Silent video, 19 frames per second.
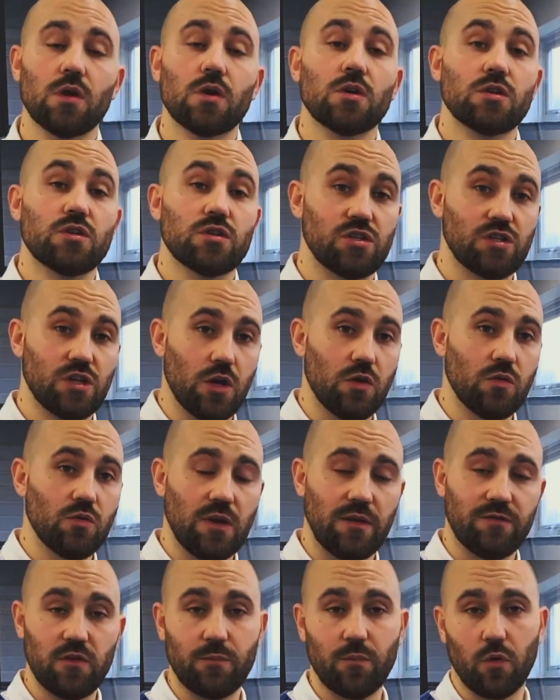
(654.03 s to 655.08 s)
So
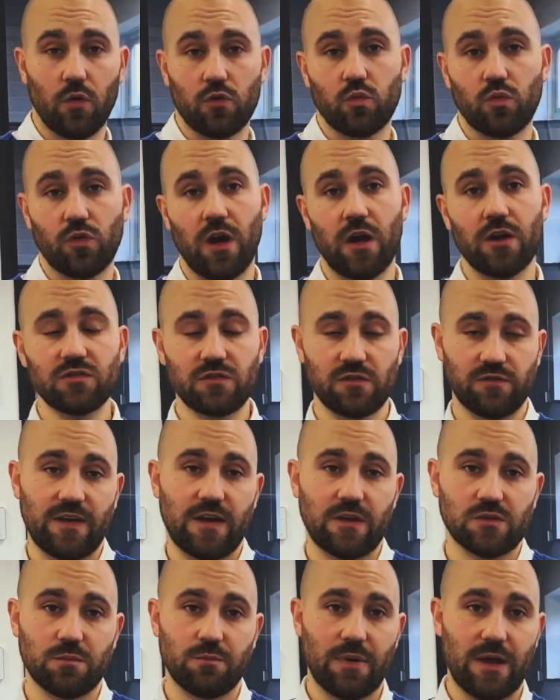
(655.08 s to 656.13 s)
if you borrowed
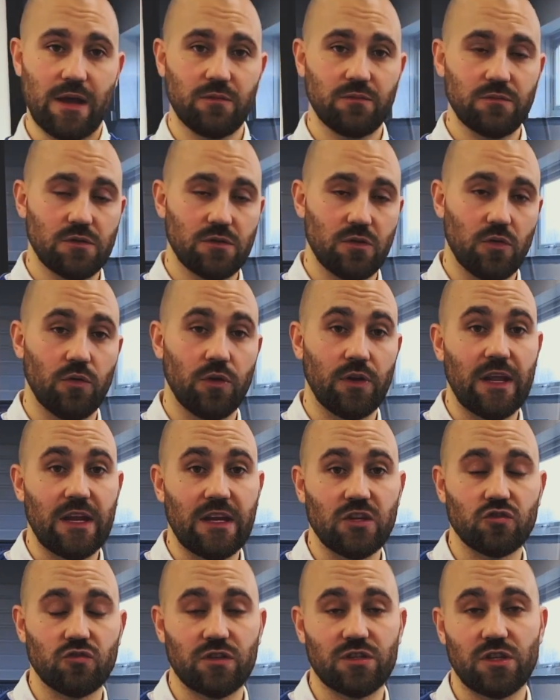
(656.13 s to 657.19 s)
£100,000 on an
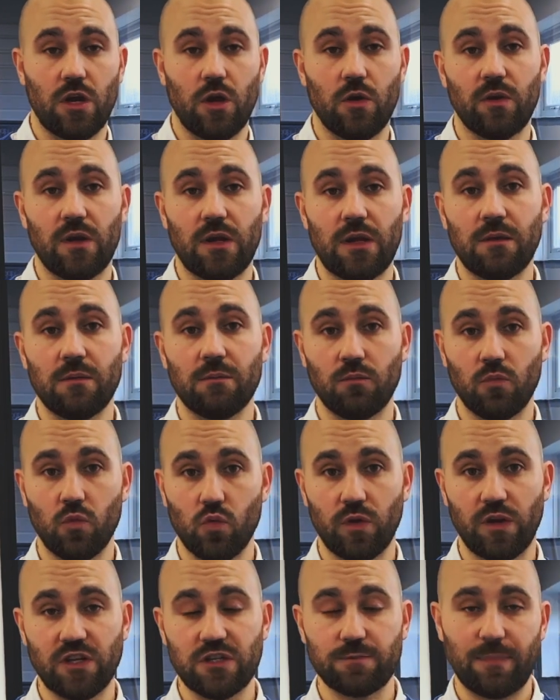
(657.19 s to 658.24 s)
interest-only
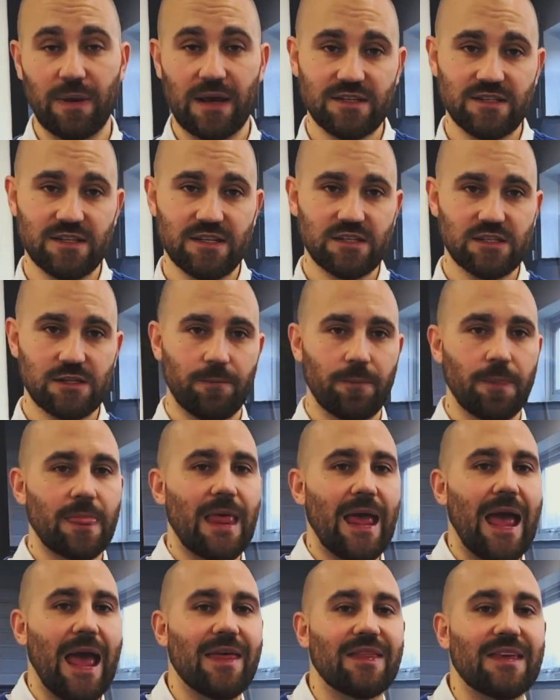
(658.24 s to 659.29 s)
mortgage basis,
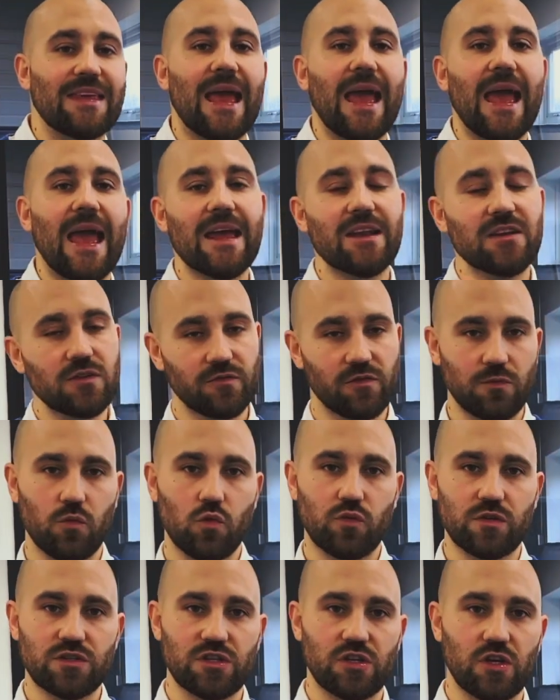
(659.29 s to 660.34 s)
at the end of the
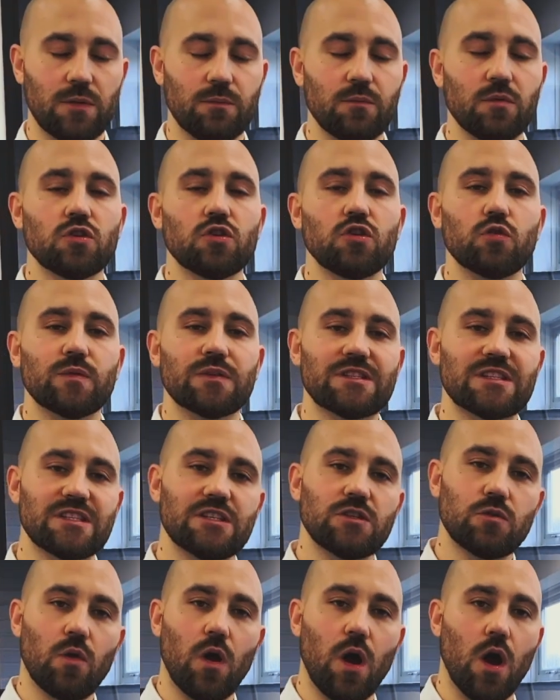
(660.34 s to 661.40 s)
mortgage term, you would
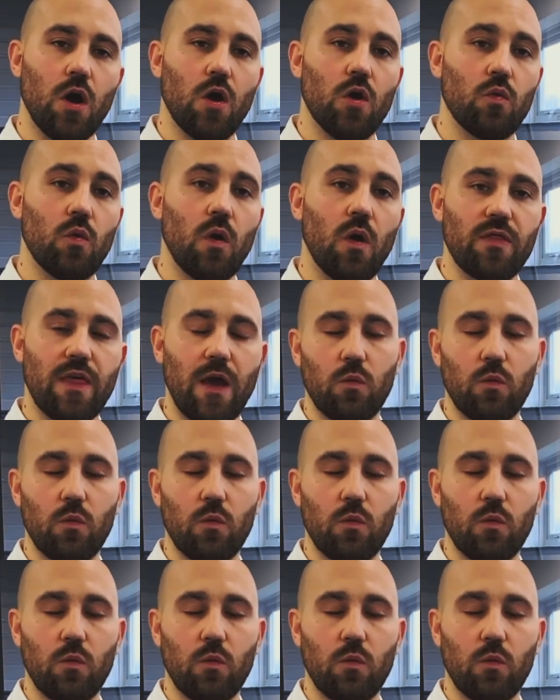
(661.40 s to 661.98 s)
still owe that